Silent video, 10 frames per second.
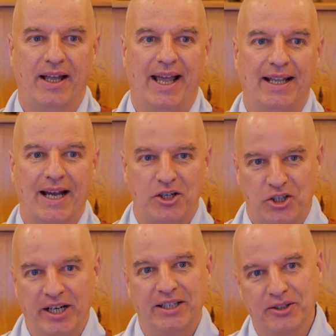and I
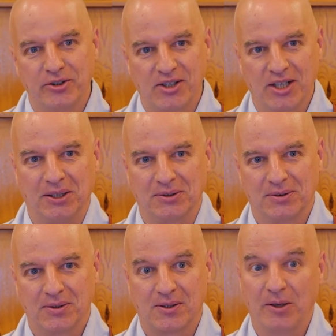share the result.
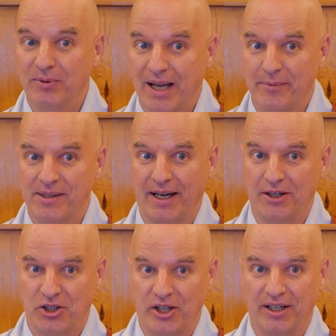Sometimes I
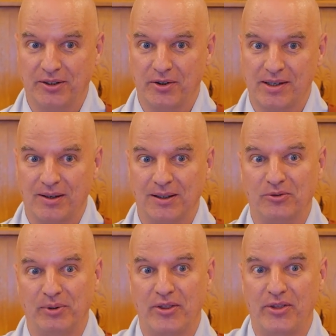share the result
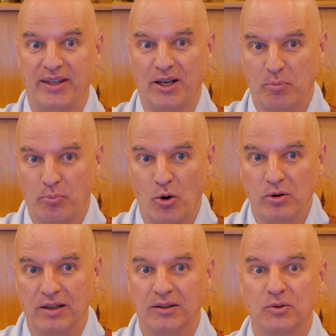with the
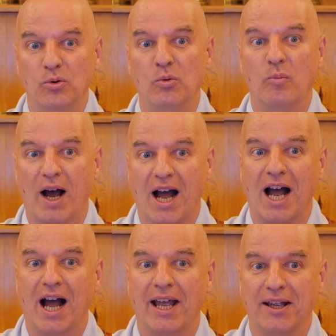opponent whom
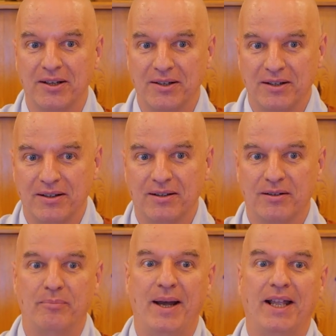I
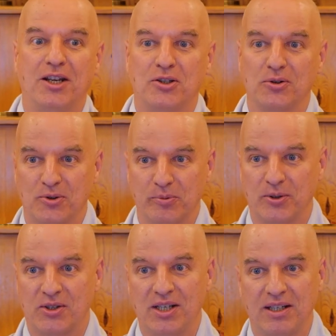managed to
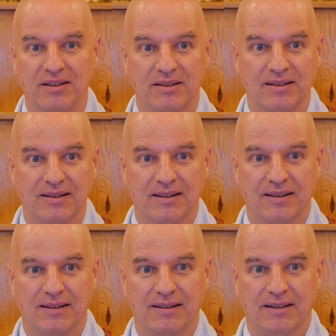supersede.
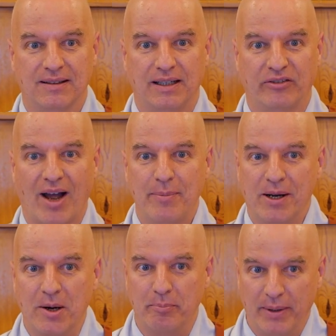If I
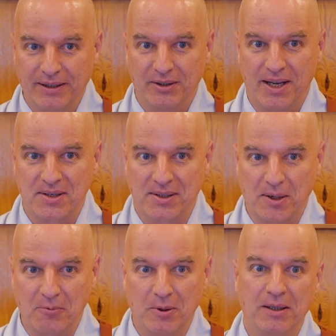become better than
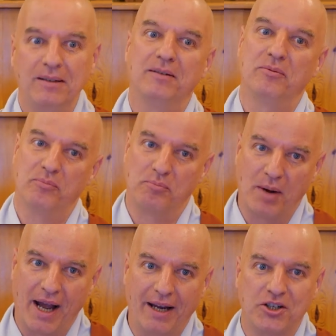someone,
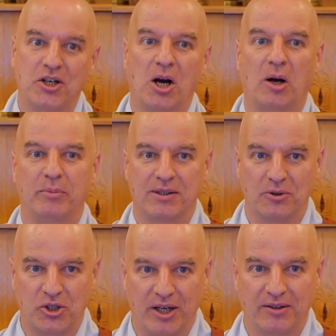my job is to
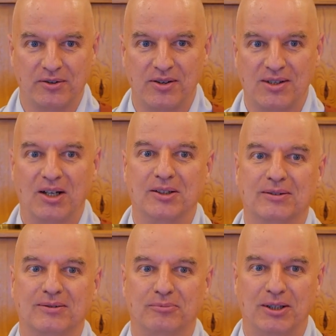share the
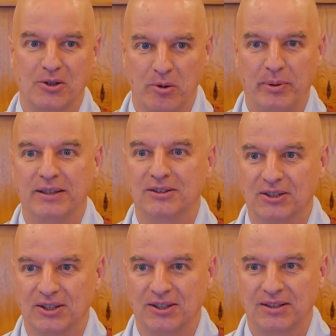result with the
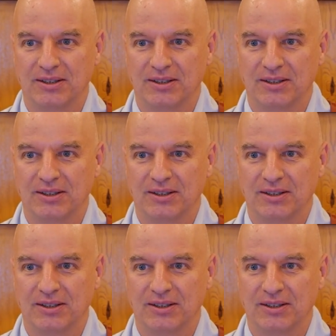competitor